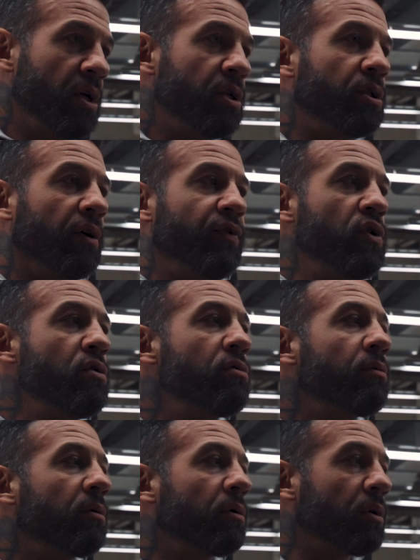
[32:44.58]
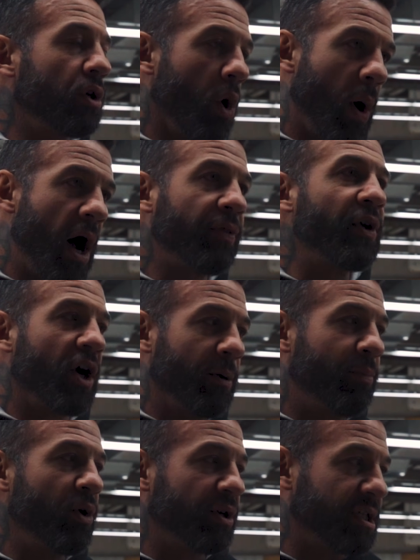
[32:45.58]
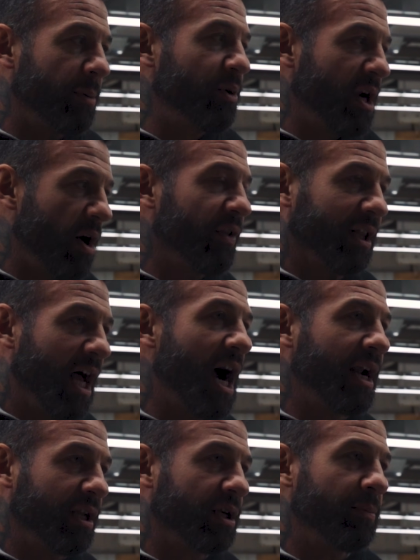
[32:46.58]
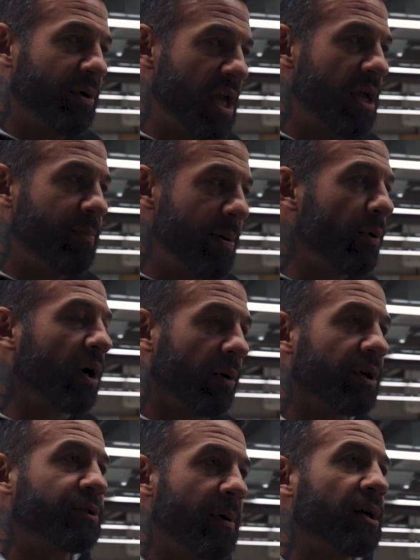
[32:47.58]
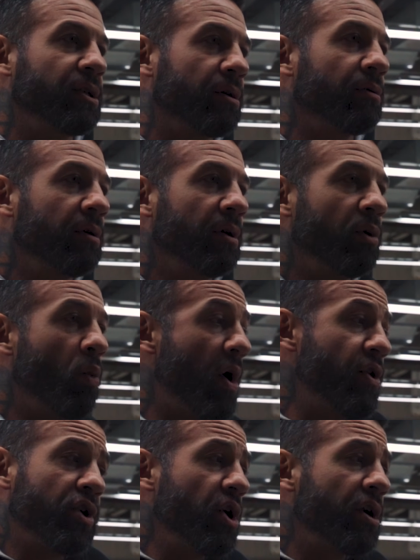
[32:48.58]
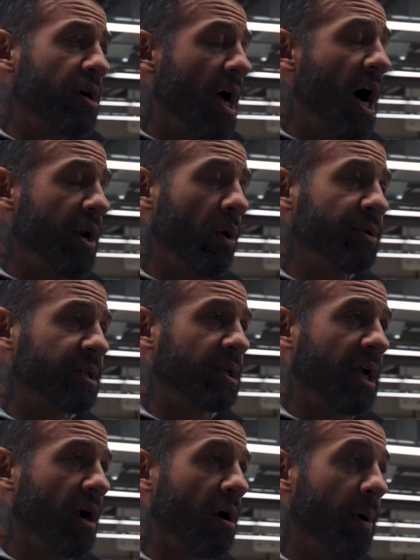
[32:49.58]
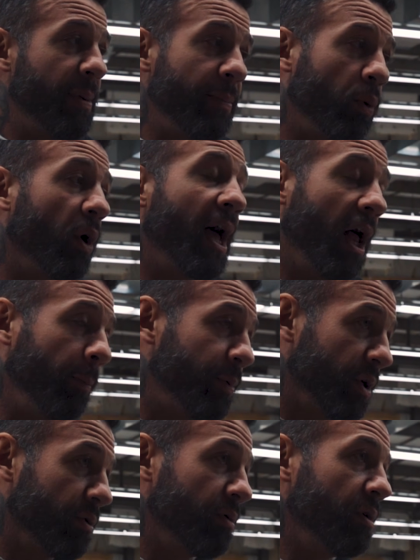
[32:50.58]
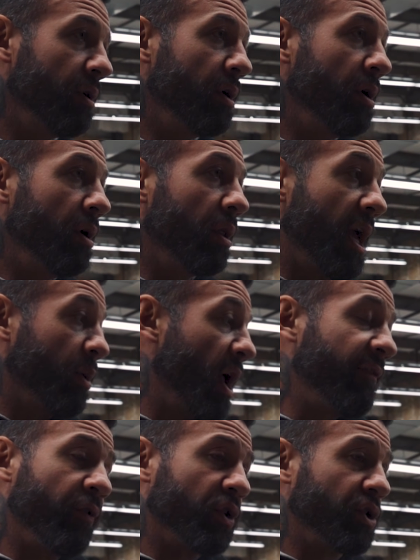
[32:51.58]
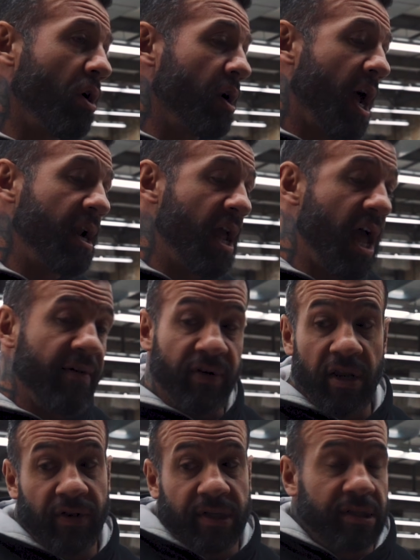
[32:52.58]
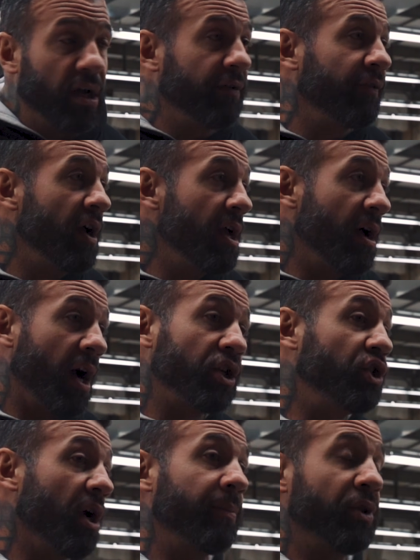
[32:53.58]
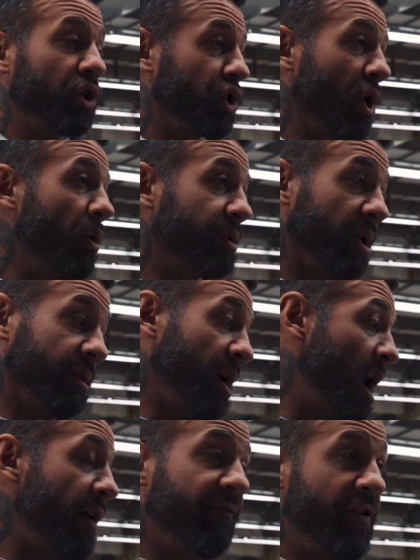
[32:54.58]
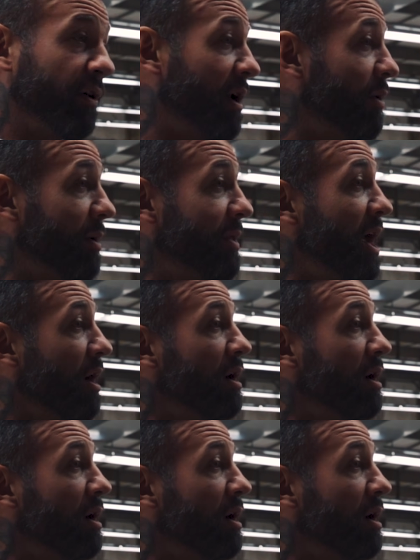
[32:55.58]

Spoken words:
So if you go out there and put it out on the line and compete, people are going to respect you, whether you're good or not. No one's going to care, but people will help you. Like when I first started, I didn't have any of this stuff. I just jumped in the shows and I was like, oh, I'll figure it out when I'm there.